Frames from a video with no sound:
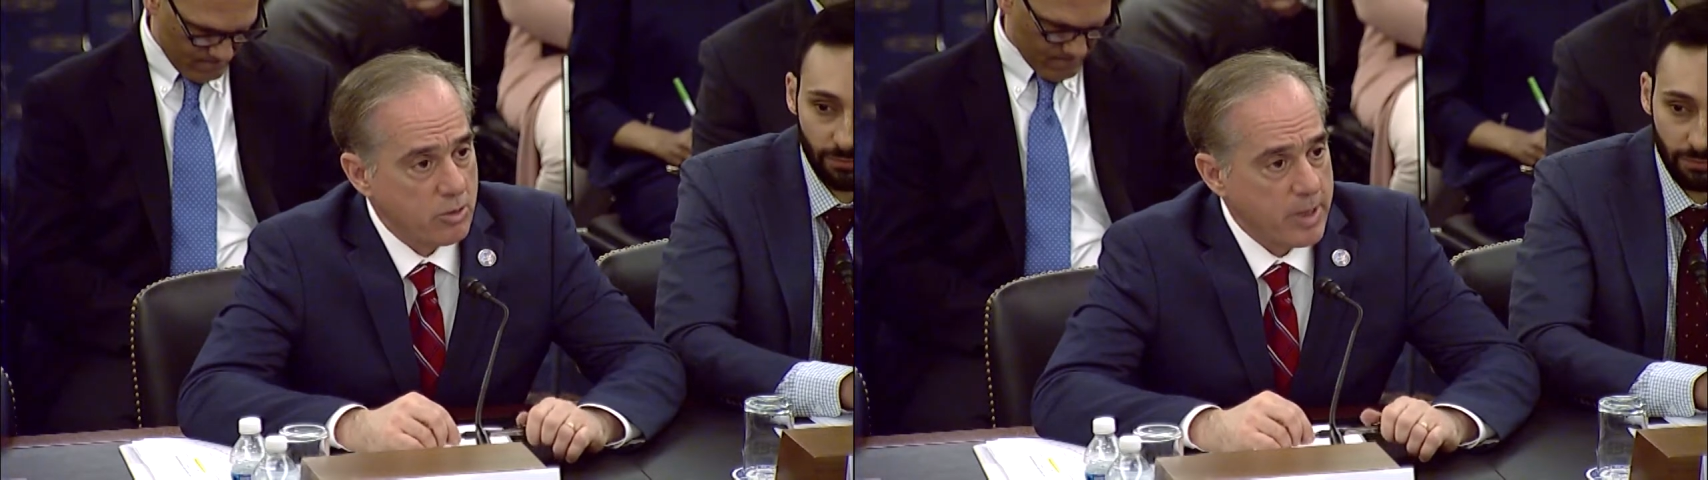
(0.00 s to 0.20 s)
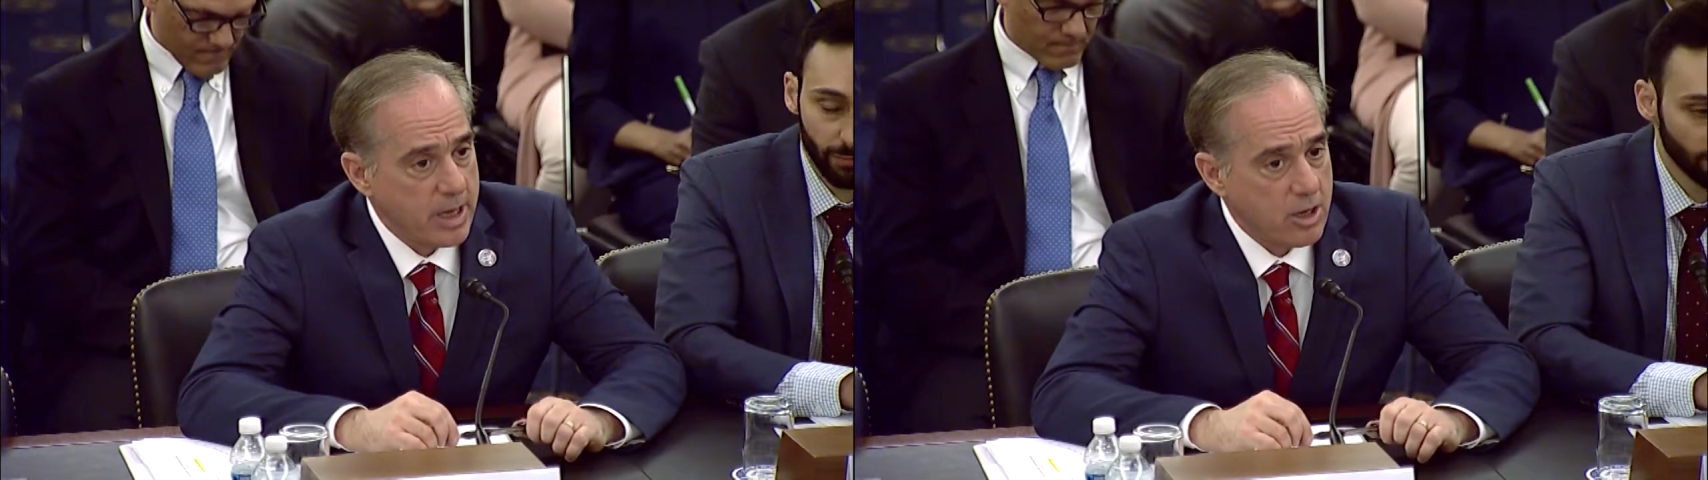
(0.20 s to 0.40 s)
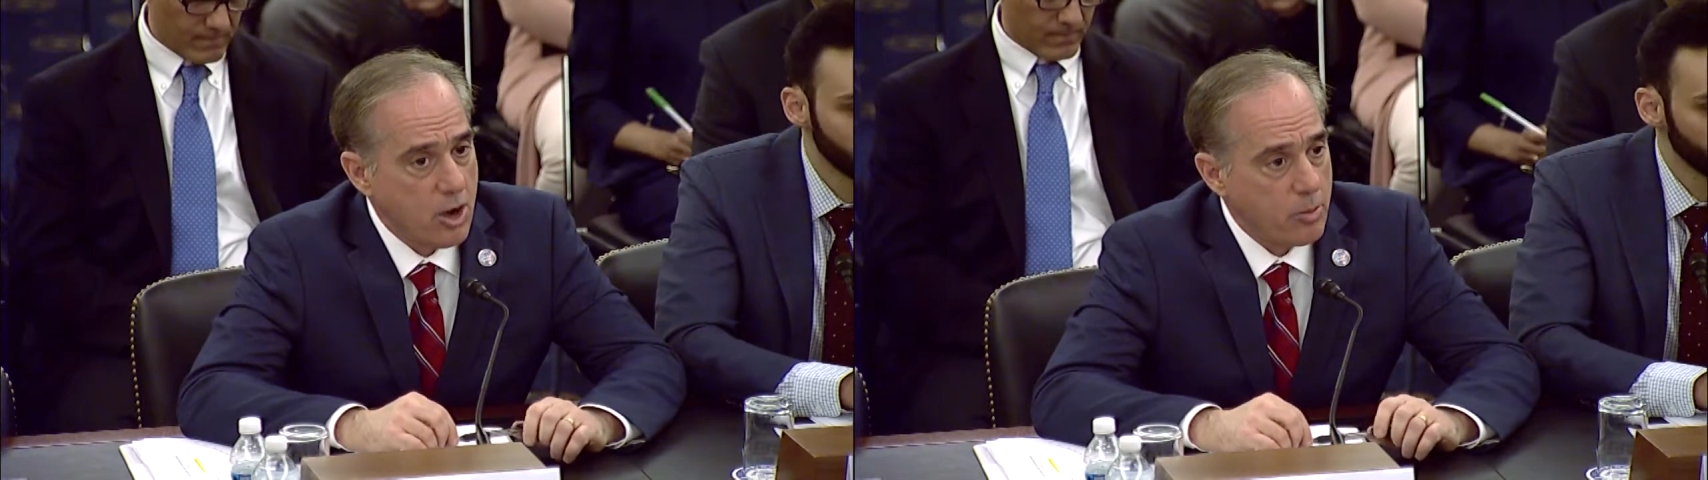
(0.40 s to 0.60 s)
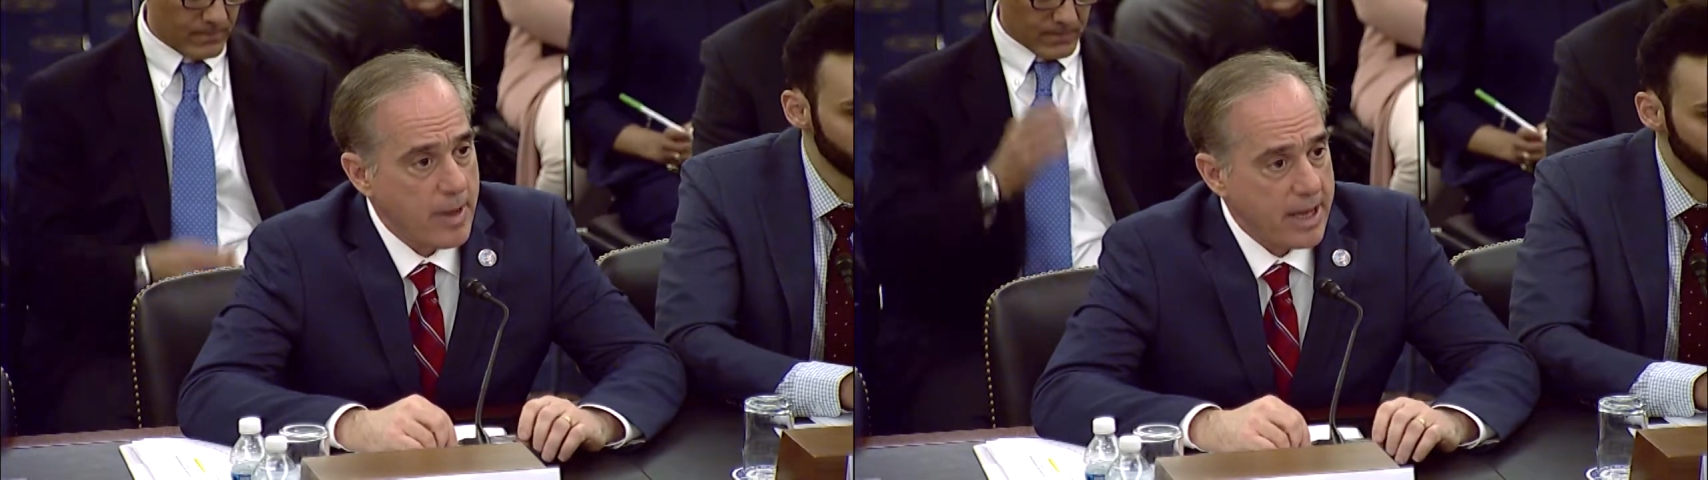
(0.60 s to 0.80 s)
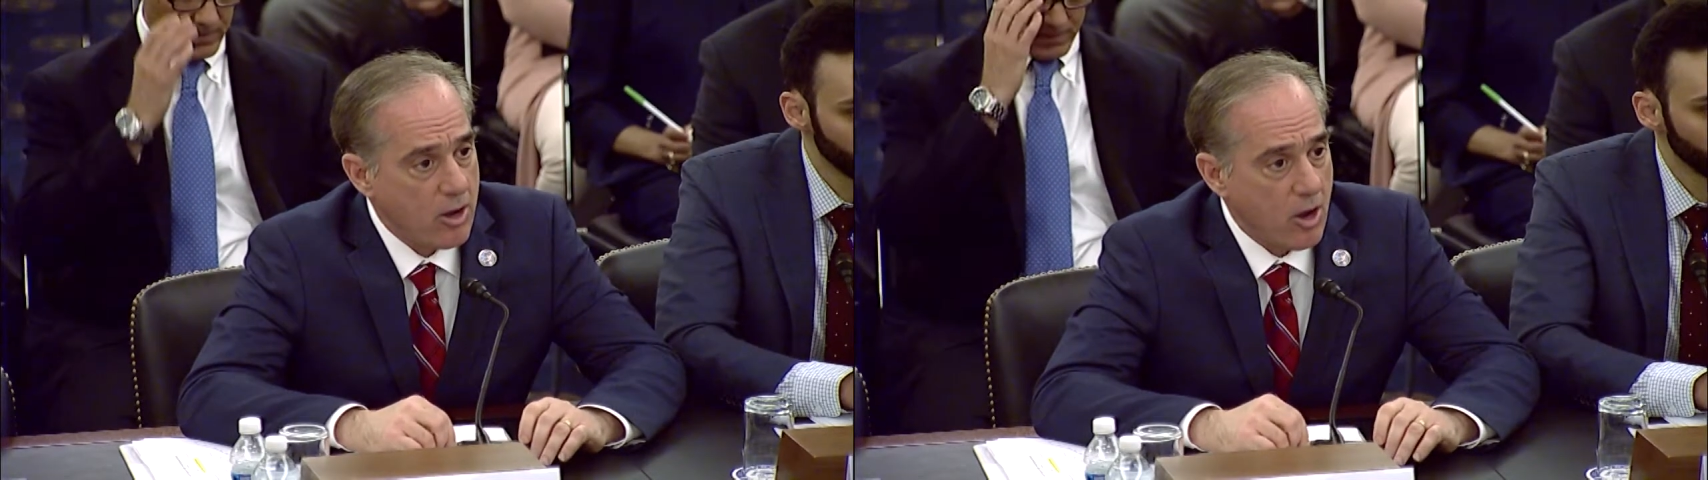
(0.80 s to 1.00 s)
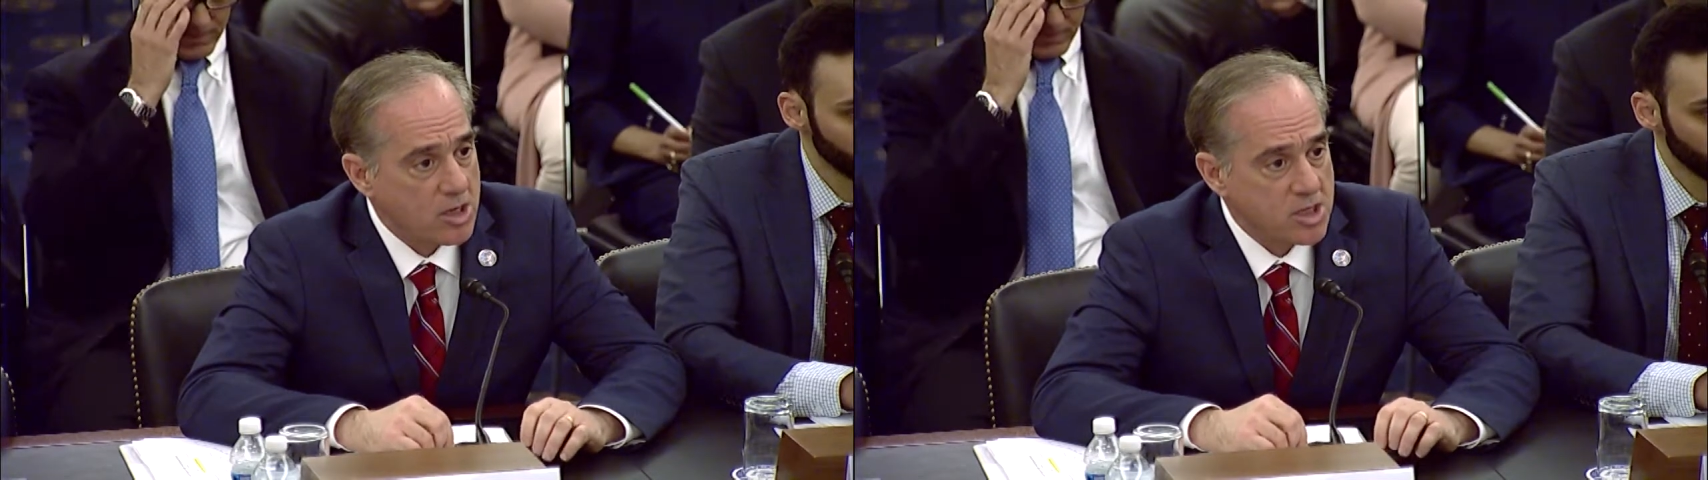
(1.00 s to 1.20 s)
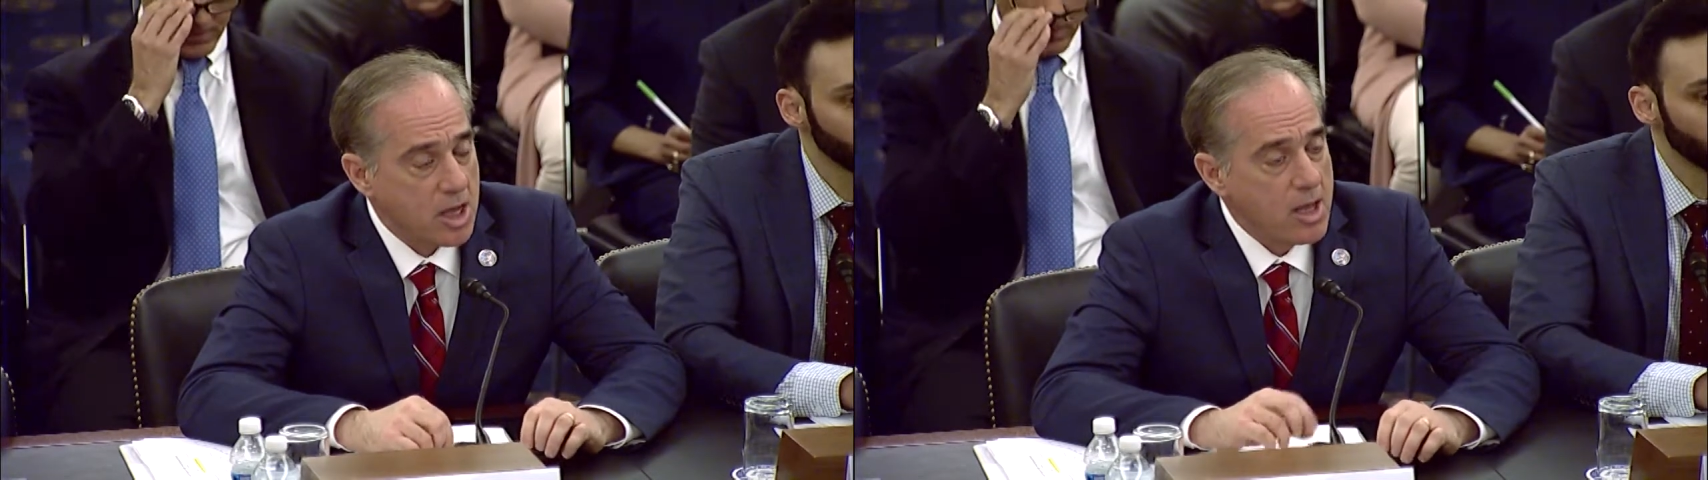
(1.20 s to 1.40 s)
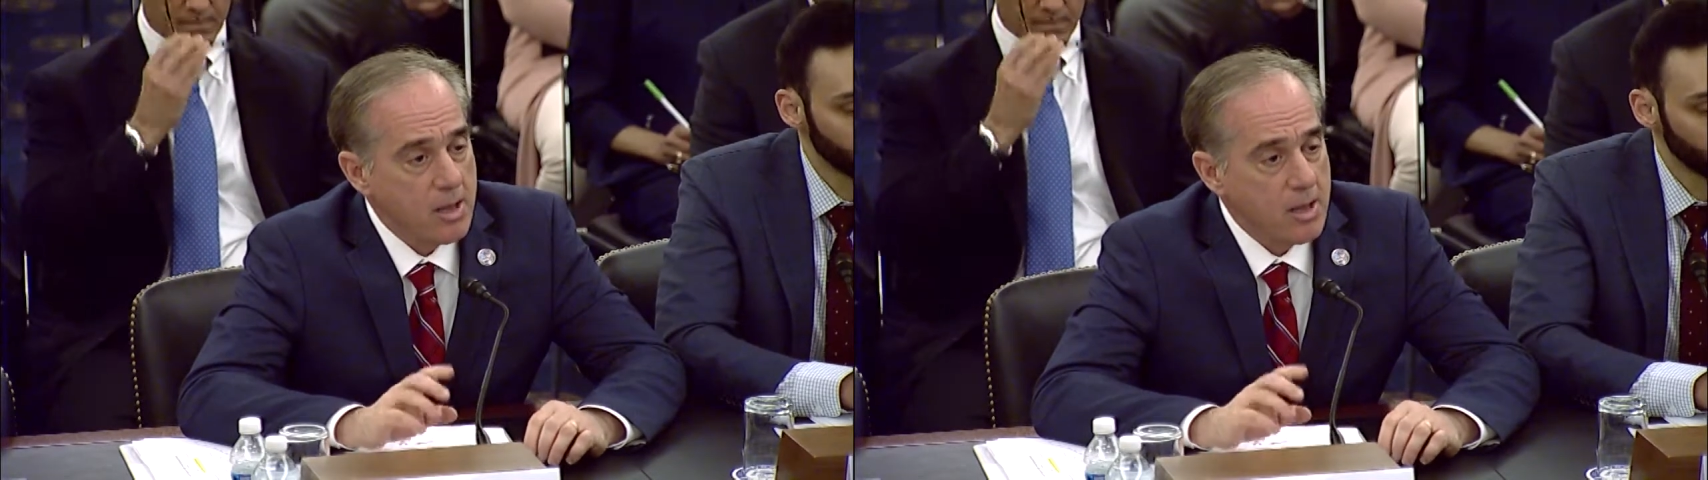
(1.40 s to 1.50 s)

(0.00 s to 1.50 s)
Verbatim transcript: be a copay cost.